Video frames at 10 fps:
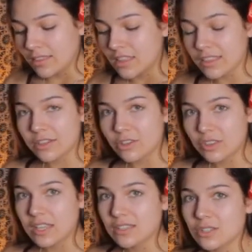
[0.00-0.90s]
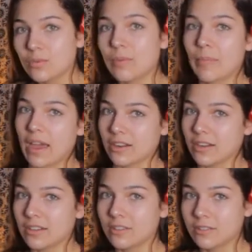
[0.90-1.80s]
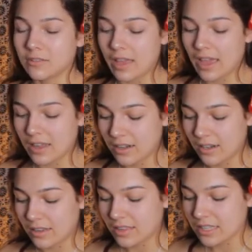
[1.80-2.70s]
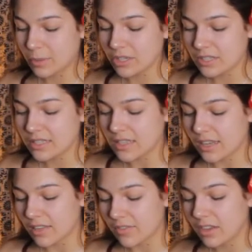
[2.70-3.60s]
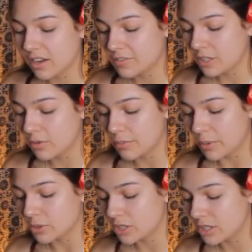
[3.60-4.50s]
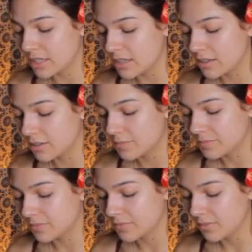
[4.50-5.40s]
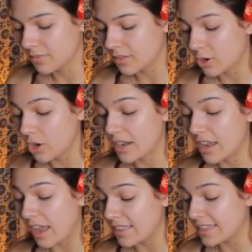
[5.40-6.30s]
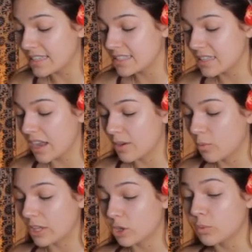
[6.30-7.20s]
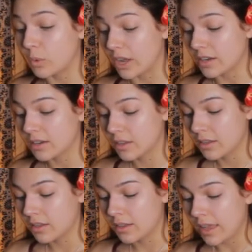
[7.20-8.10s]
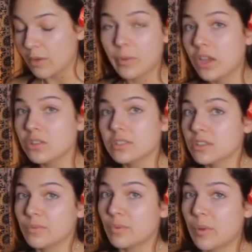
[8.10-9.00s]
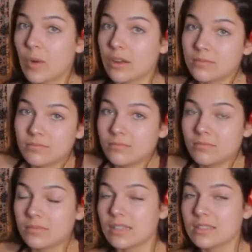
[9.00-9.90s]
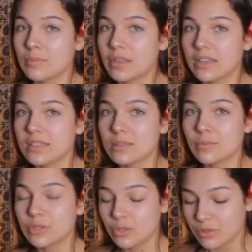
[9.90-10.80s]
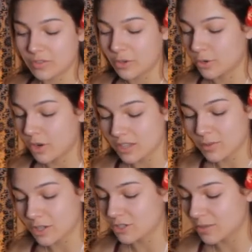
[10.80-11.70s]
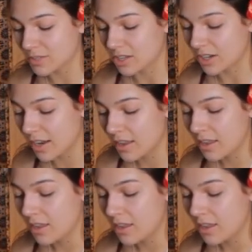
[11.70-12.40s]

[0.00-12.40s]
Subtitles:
The little things are what matter. And this person is not giving enough to you emotionally, or at least not what you want. And we all deserve what we want. That's the plain and simple truth. If you're a cross-watcher, I'm sorry,